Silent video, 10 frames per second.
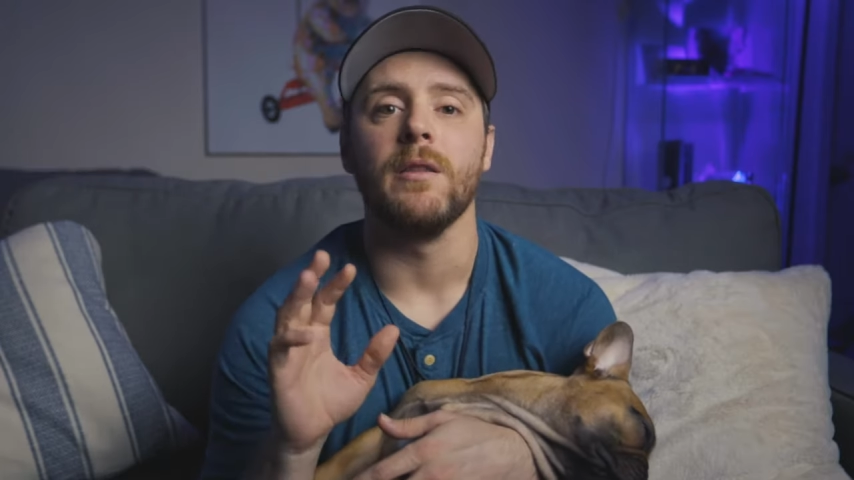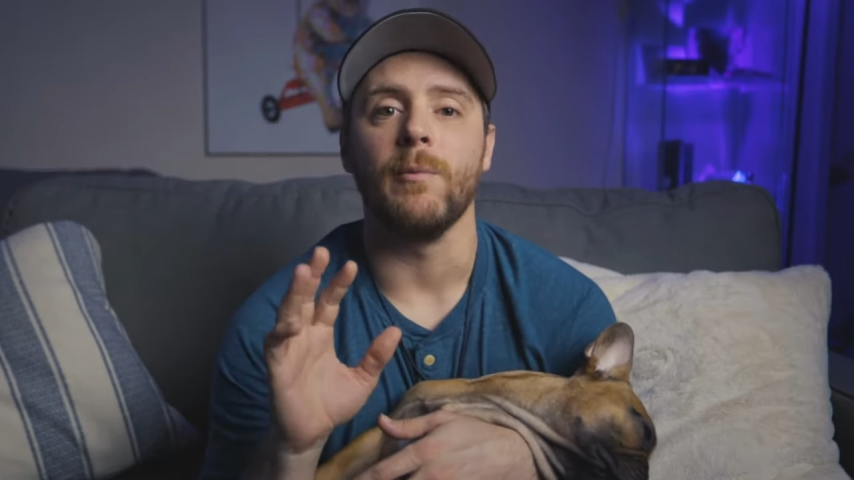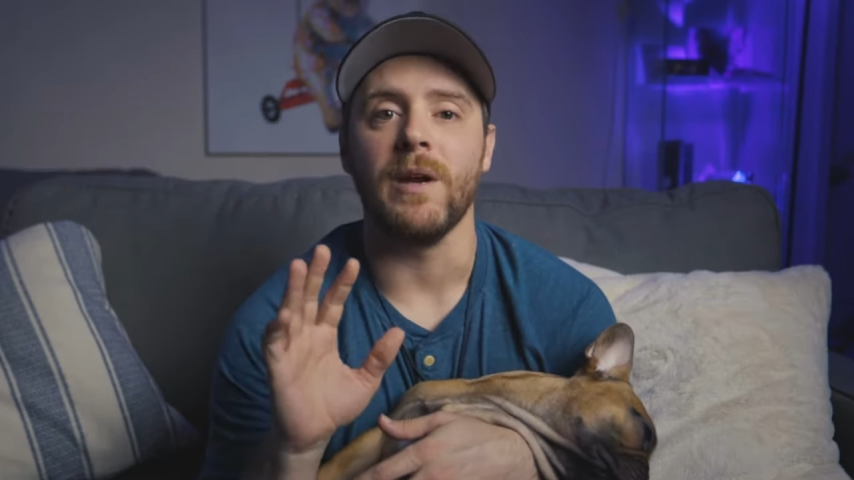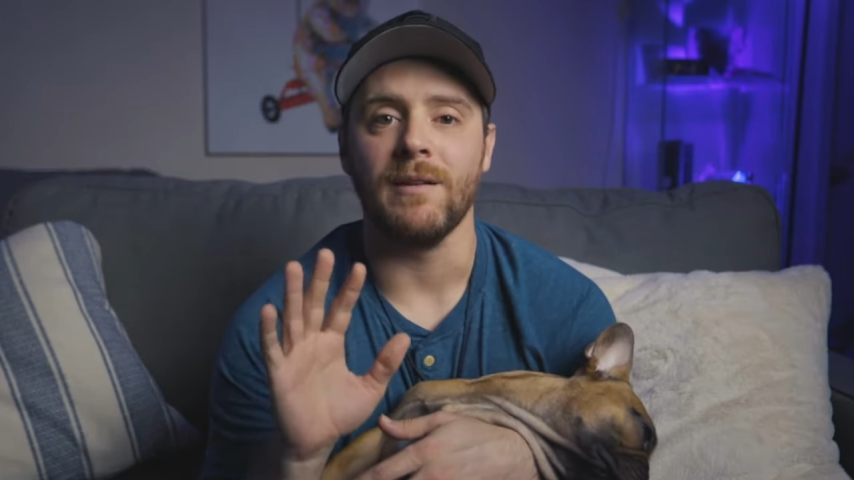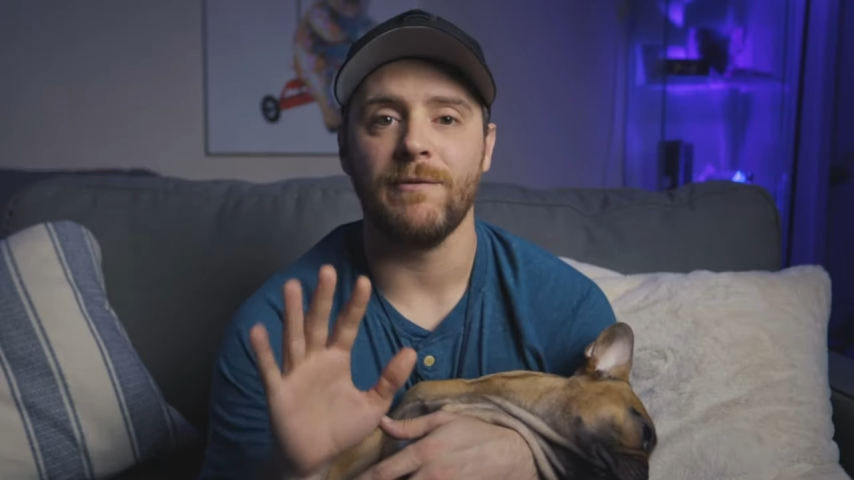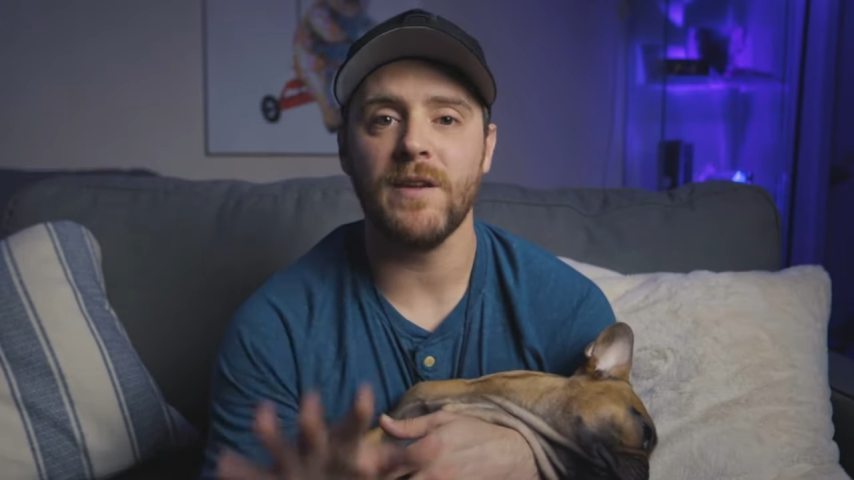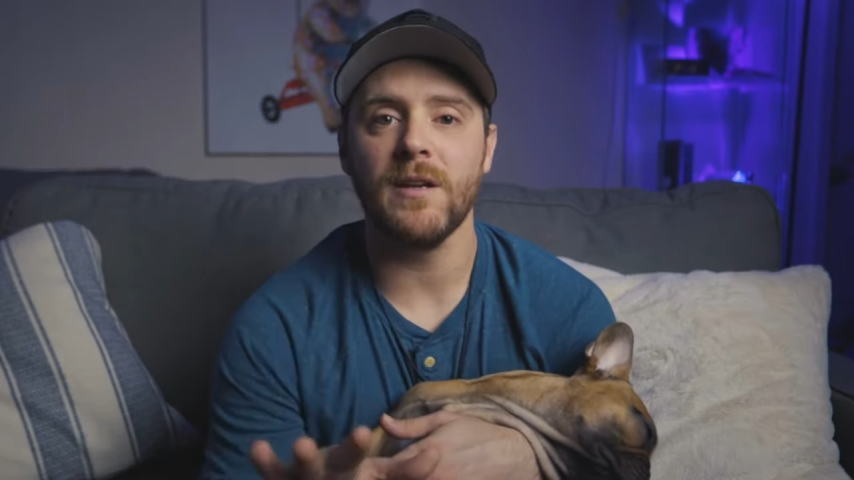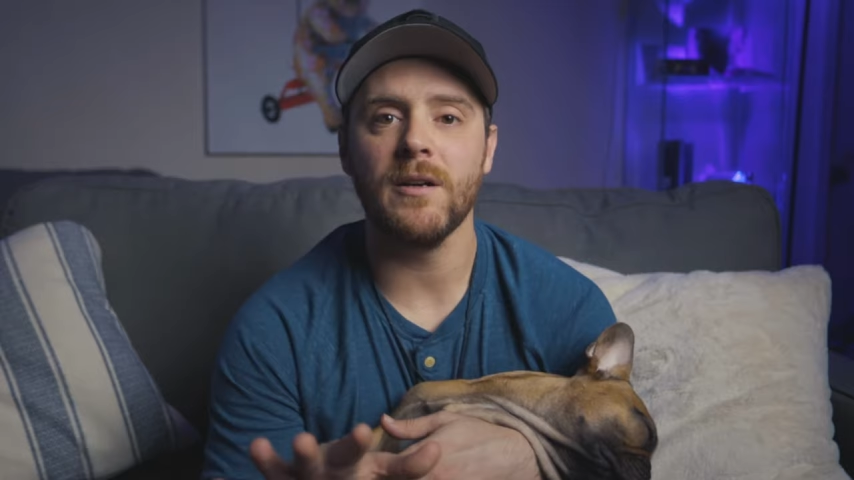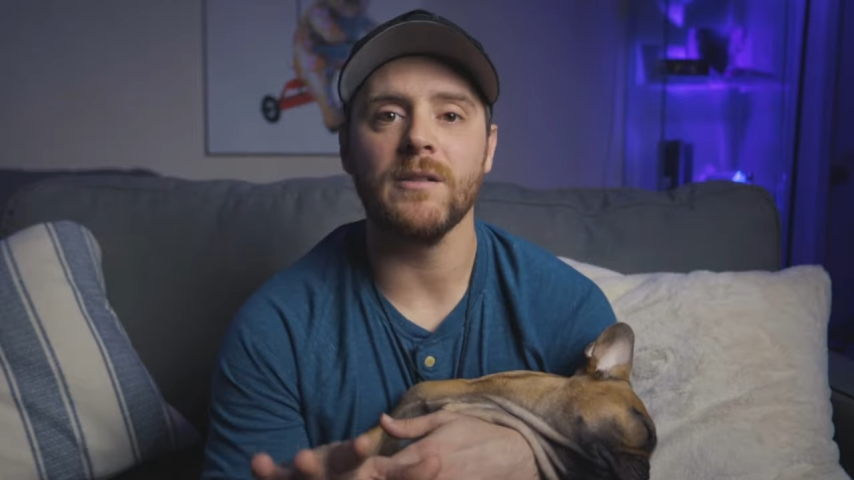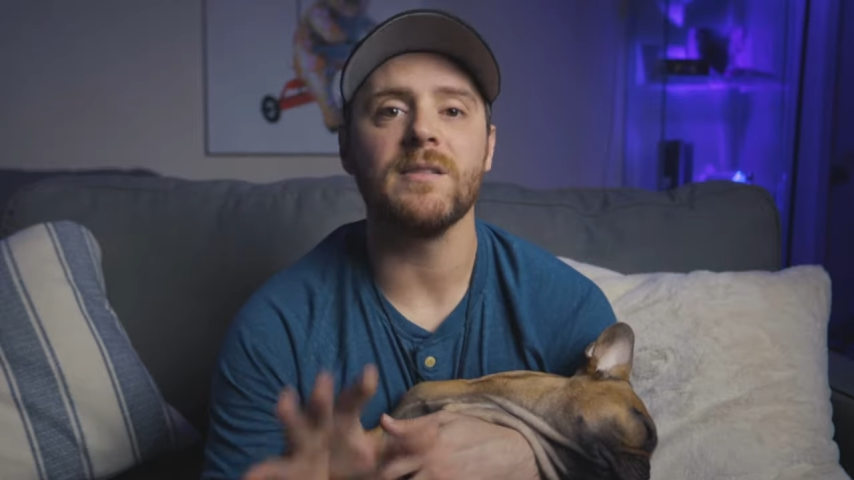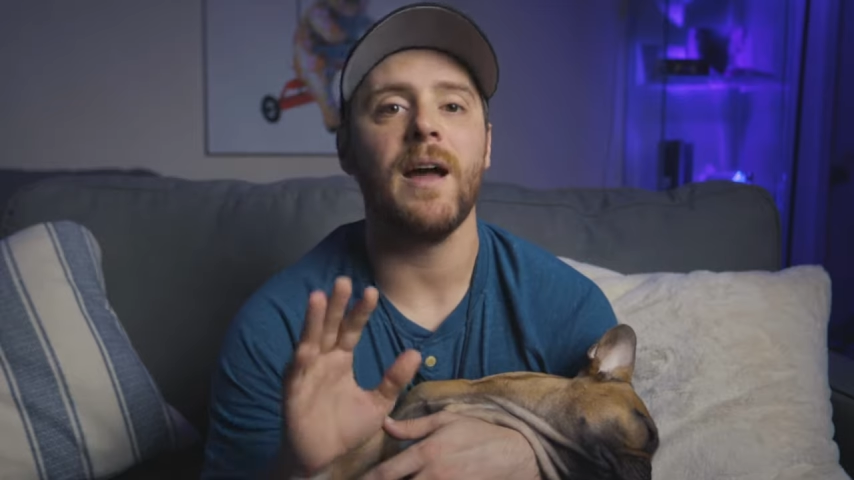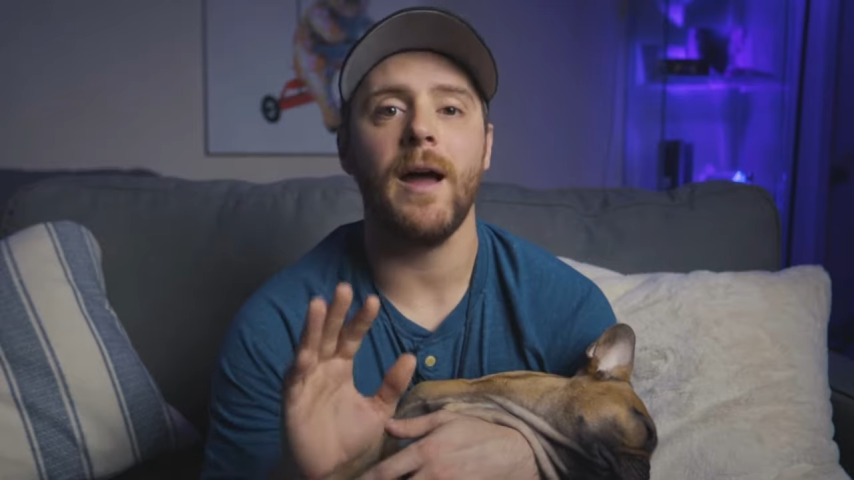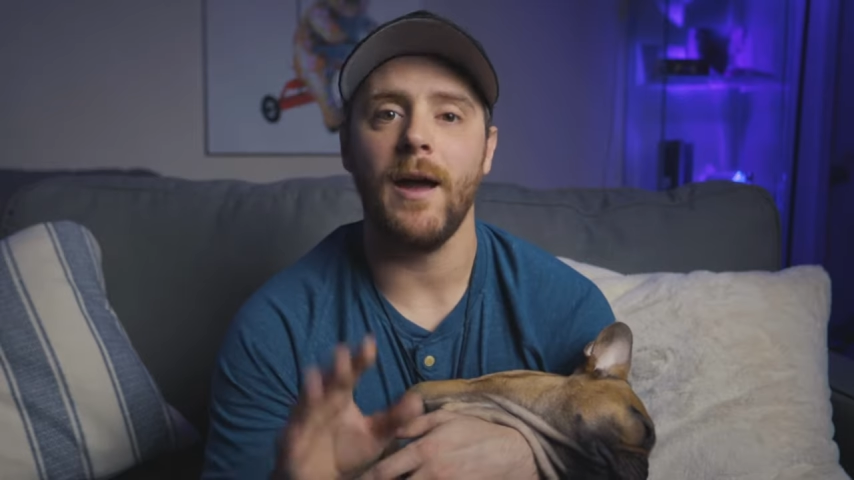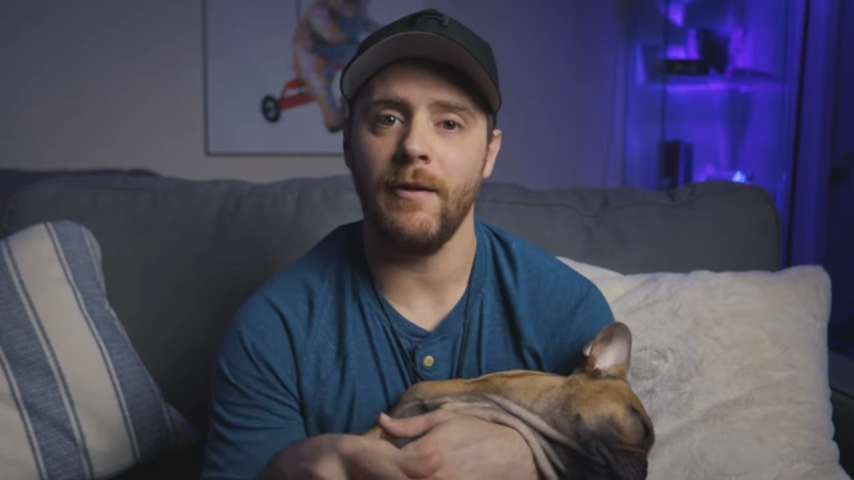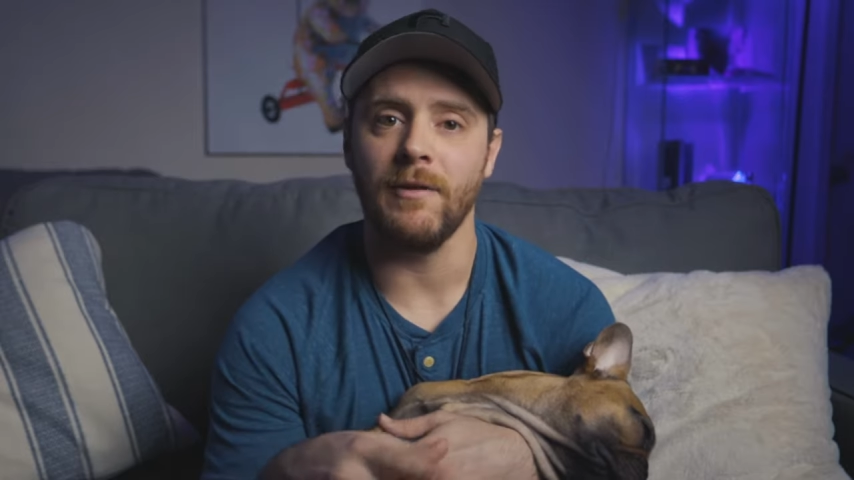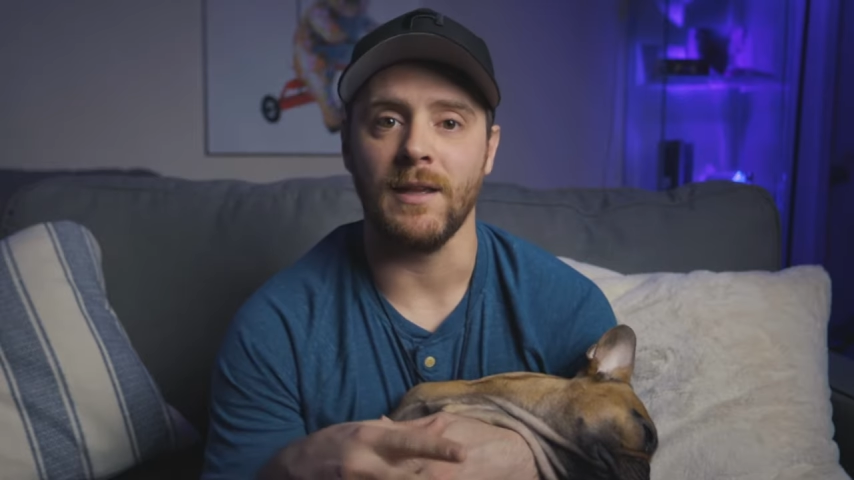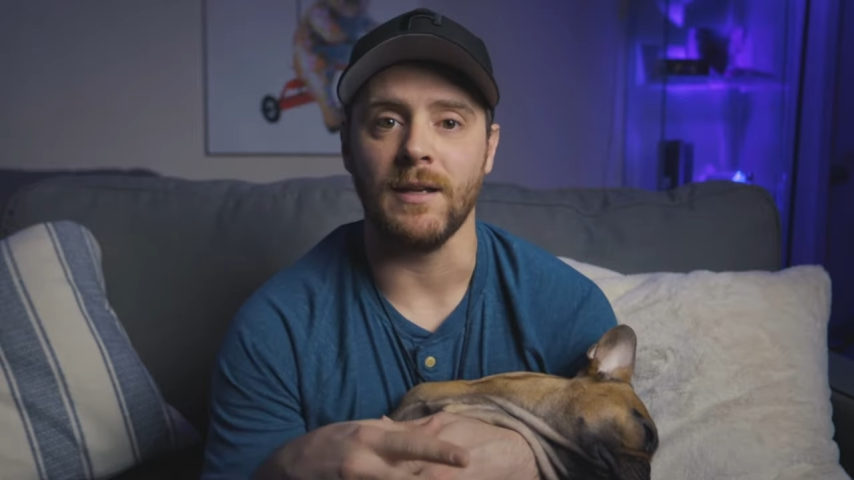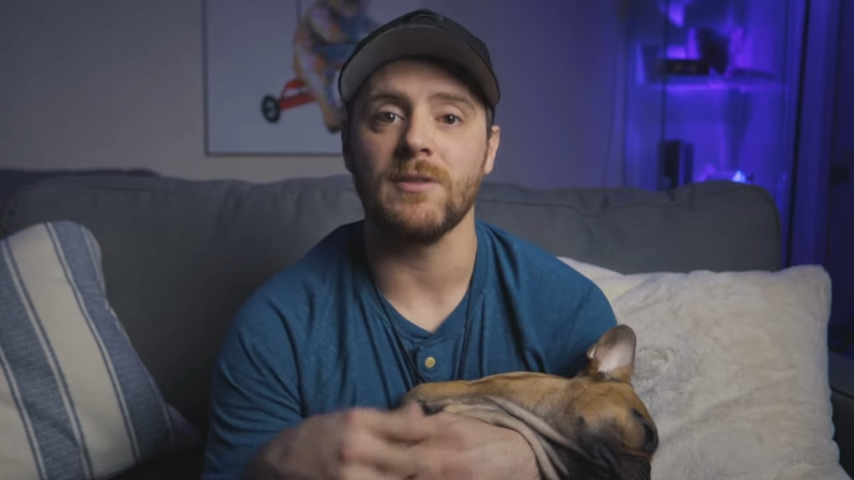the way it feels, everything.